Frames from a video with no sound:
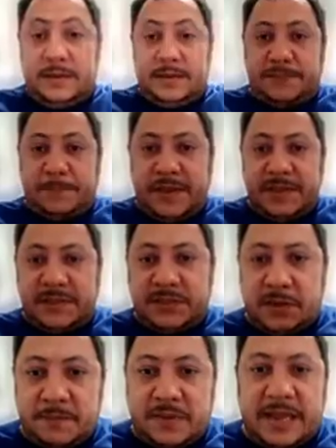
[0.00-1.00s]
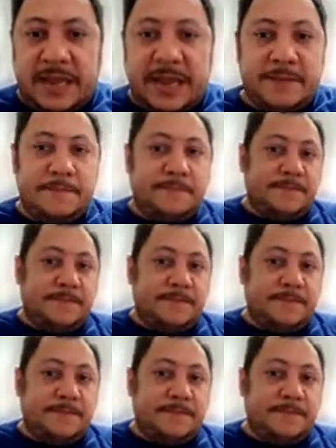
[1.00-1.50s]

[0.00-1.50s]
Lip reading: spend some time